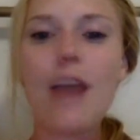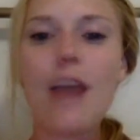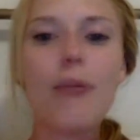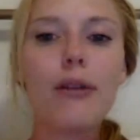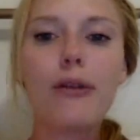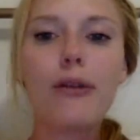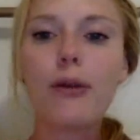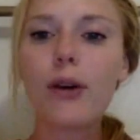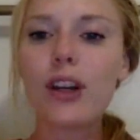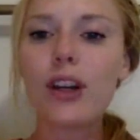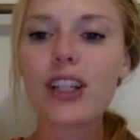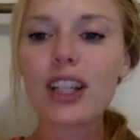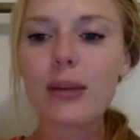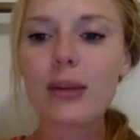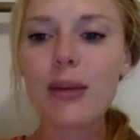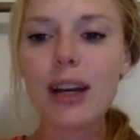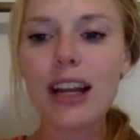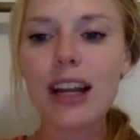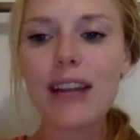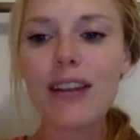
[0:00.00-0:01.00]
before
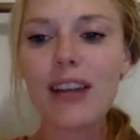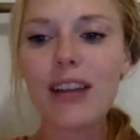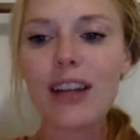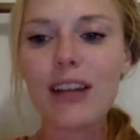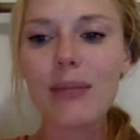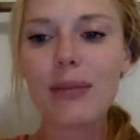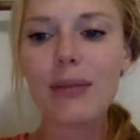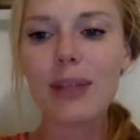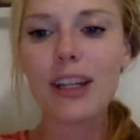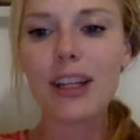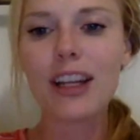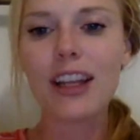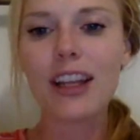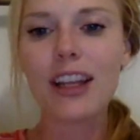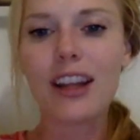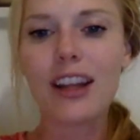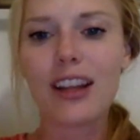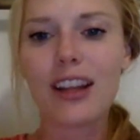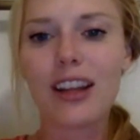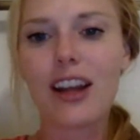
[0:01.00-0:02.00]
someone even completed
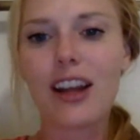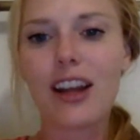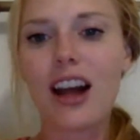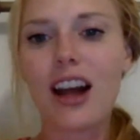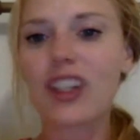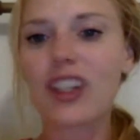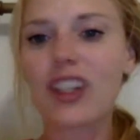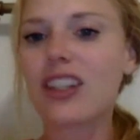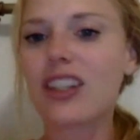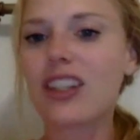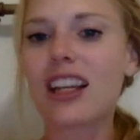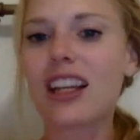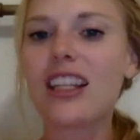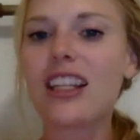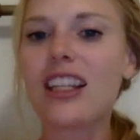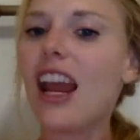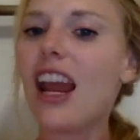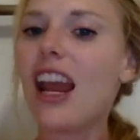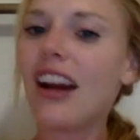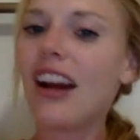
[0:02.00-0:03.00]
their thought, just like
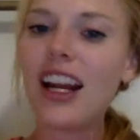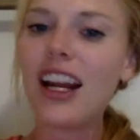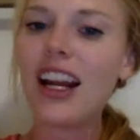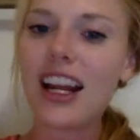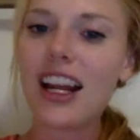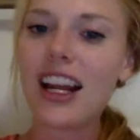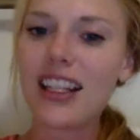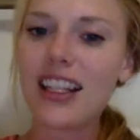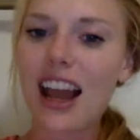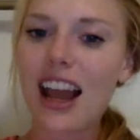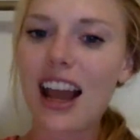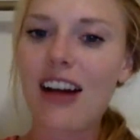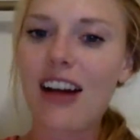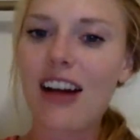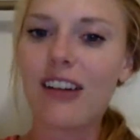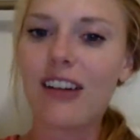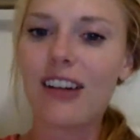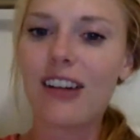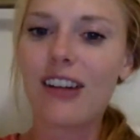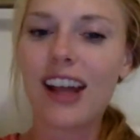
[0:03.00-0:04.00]
tearing it
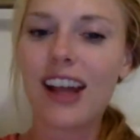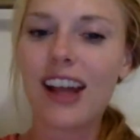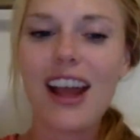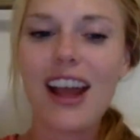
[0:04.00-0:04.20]
down.